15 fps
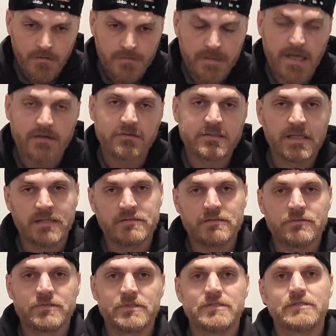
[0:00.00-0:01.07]
Thiago
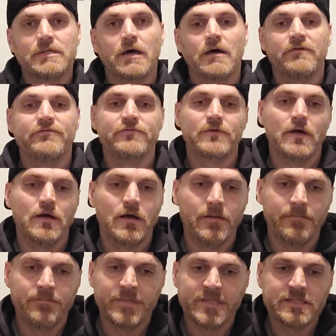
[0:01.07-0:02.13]
Santos is tough.
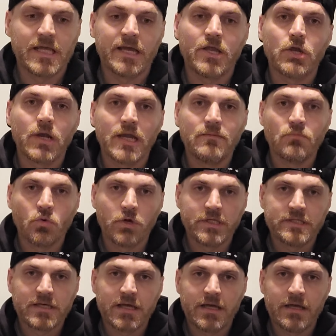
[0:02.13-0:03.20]
Um, he's got great Muay
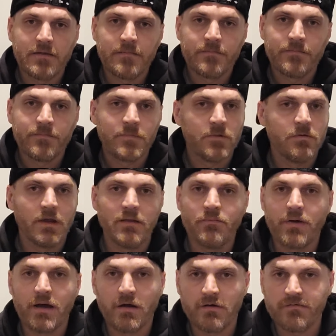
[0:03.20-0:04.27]
Thai, great
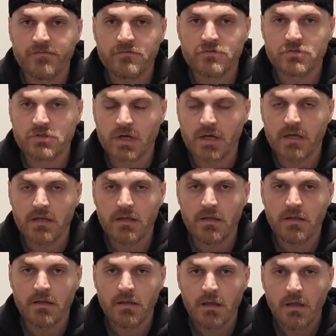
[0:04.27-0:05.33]
powerful
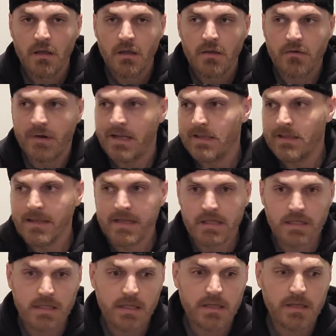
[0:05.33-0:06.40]
striking, great
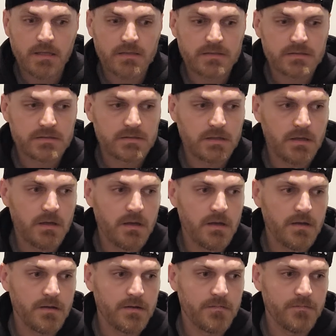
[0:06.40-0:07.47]
leg kicks,
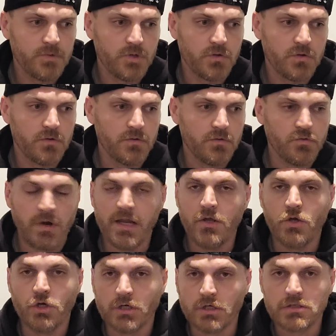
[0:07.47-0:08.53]
uh, great
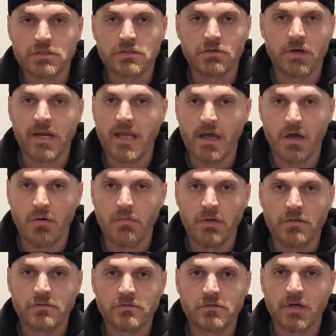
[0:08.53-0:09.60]
hooks, great
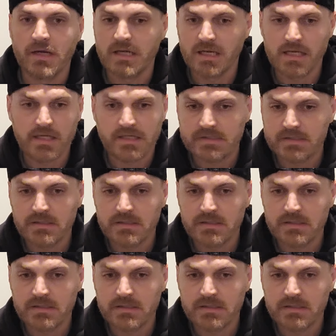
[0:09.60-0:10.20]
elbows, great knees.